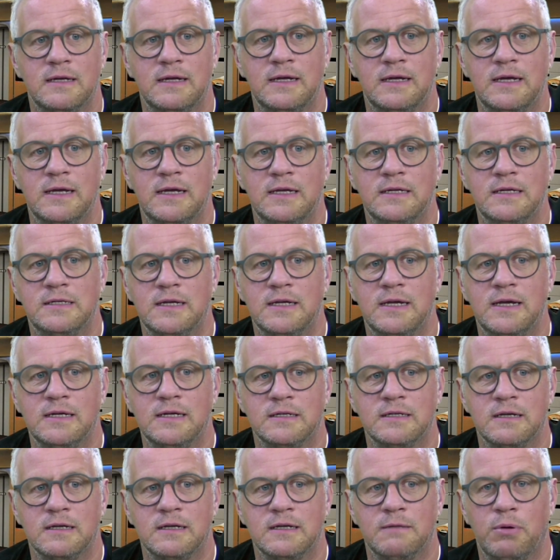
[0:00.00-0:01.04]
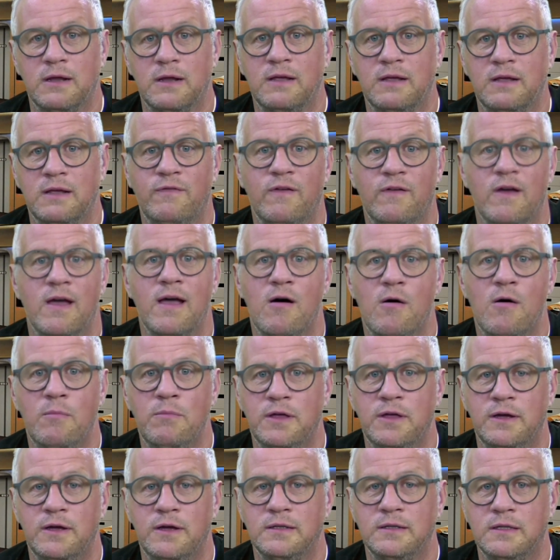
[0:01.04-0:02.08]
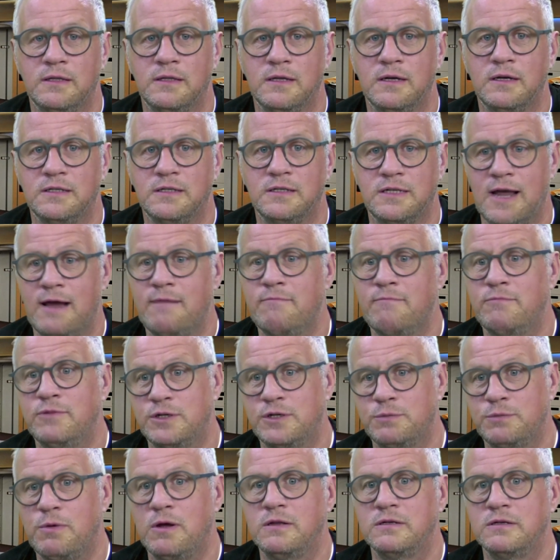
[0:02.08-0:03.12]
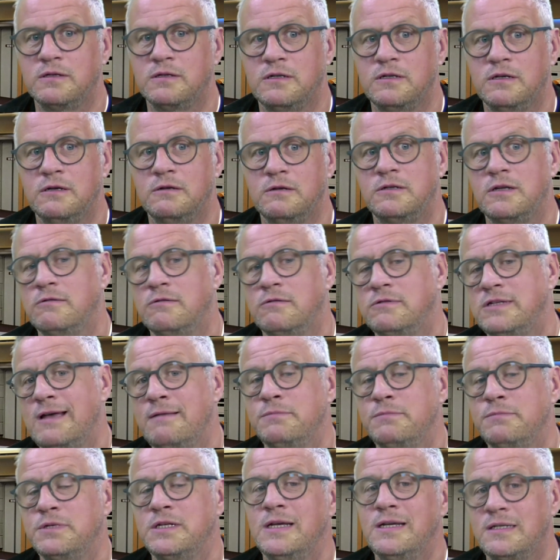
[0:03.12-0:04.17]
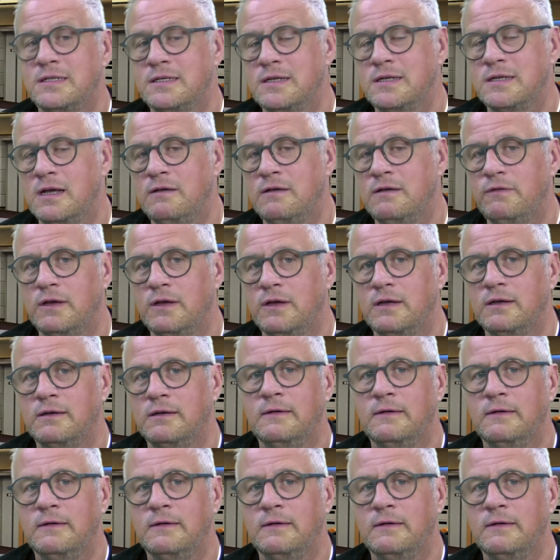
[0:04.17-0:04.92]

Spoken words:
is a plea for help that Tam responds to. So Tam's his saviour